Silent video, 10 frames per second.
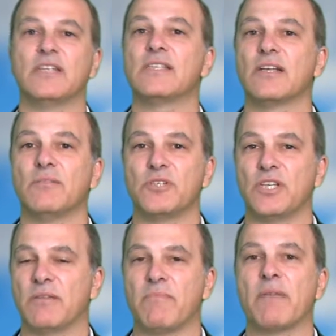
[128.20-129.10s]
a single
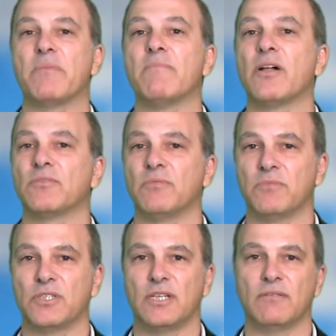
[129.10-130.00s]
machine. It might be a multiple
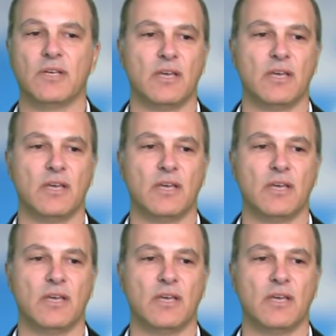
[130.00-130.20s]
machine.